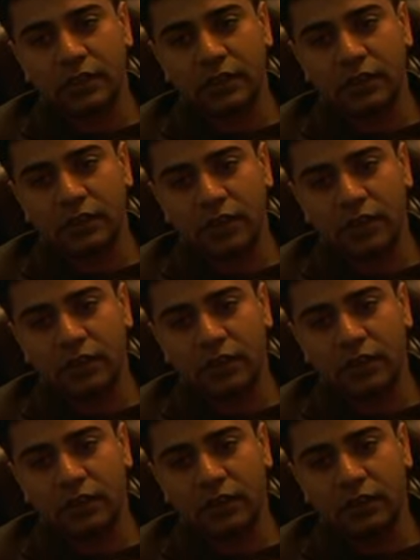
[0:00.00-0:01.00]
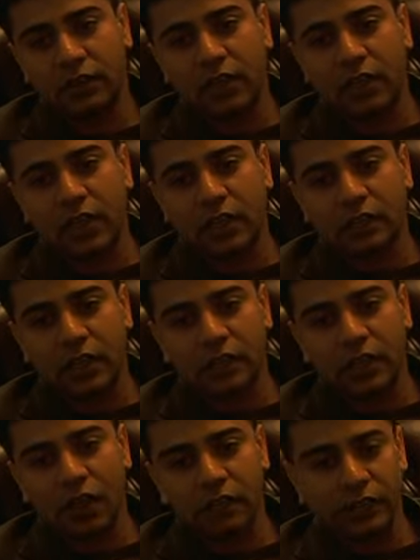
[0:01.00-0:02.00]
inside
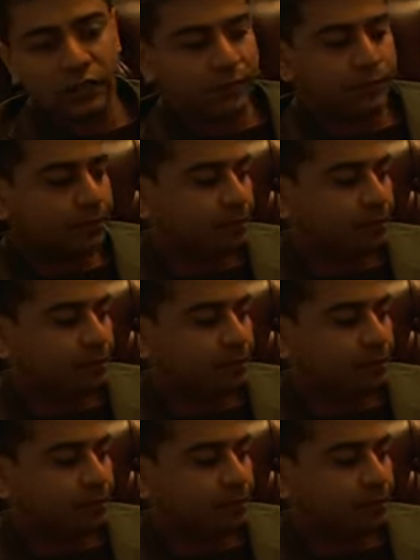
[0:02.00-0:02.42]
the office.